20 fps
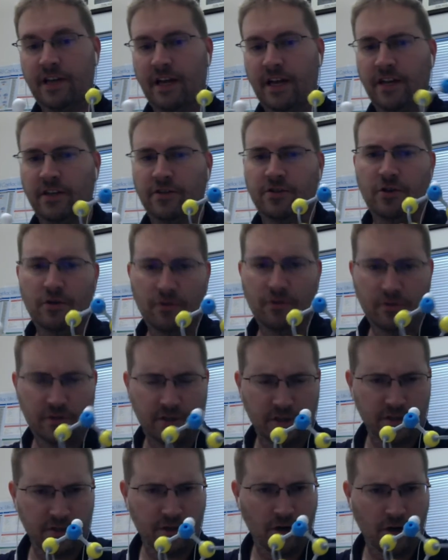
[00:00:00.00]
that is
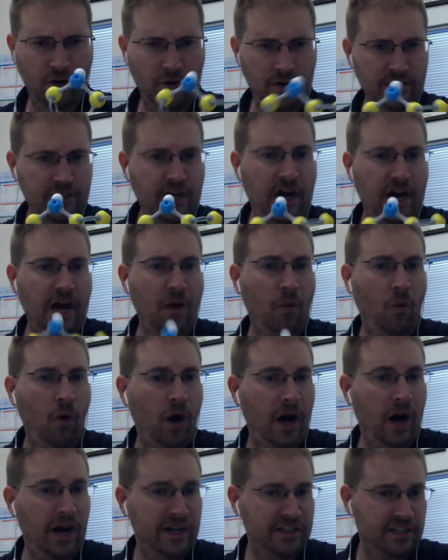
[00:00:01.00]
used is known as
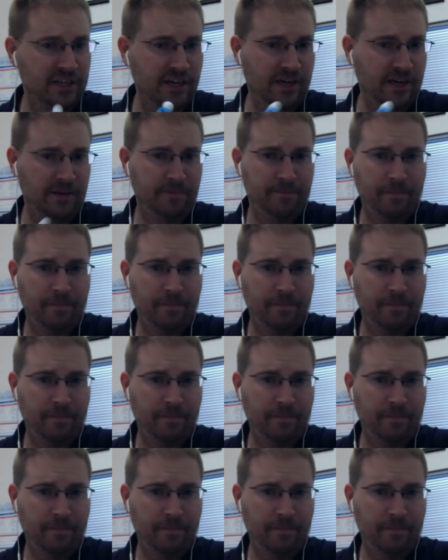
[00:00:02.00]
ayahuasca.